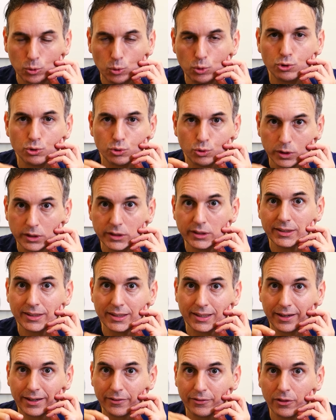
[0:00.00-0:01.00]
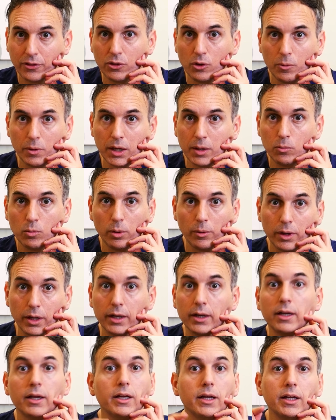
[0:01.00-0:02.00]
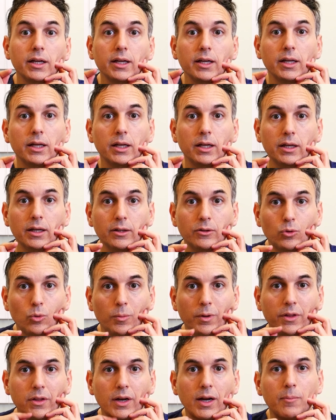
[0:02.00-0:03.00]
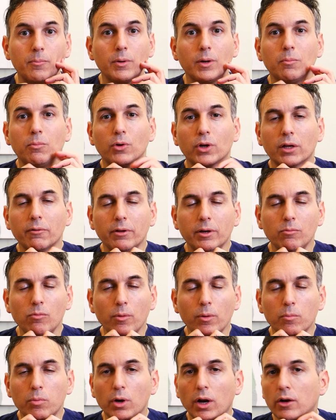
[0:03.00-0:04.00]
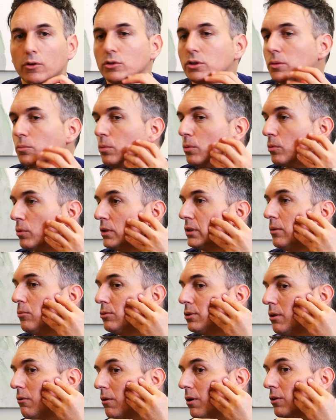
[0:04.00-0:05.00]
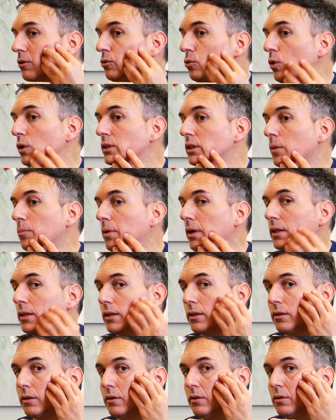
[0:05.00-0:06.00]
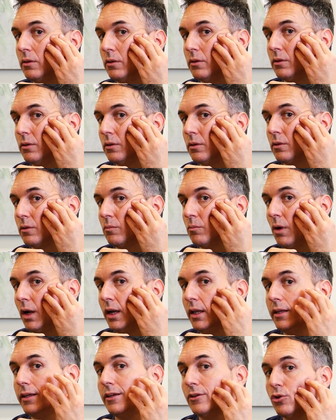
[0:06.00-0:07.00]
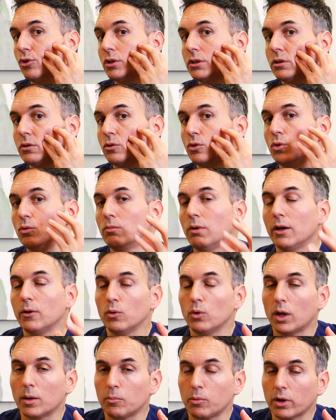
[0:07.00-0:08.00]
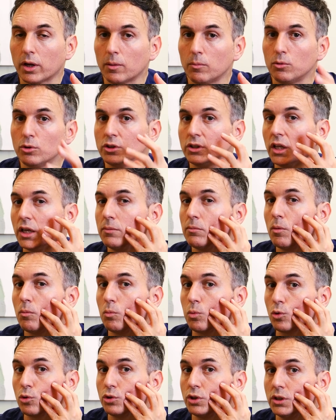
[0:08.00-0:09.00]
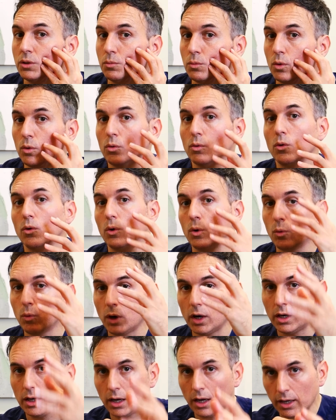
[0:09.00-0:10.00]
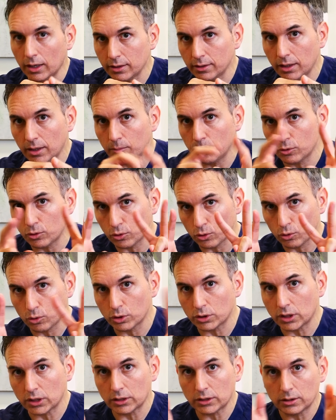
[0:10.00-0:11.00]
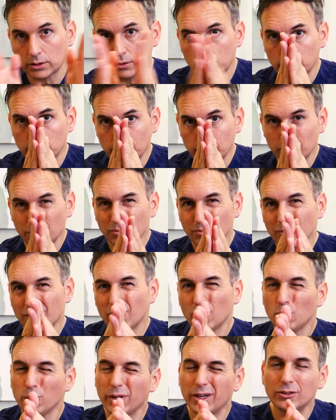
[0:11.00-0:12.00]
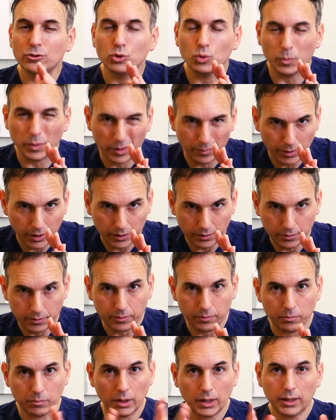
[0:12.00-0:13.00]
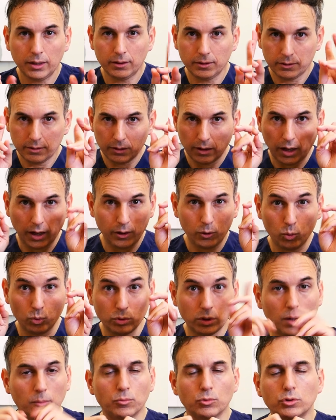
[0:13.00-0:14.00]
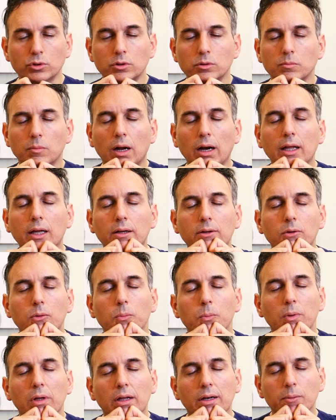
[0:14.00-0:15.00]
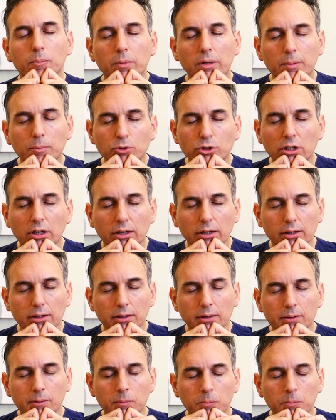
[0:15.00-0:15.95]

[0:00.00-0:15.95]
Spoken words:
You may wonder why it's suitable for the evening. Well, that's because we're occupied with work throughout the day. This routine includes all of that. All right? And then it will help us, for example, if we have bruxism. So here we have 2 things that are really good for us, okay? We put them together, okay? Okay, we come here.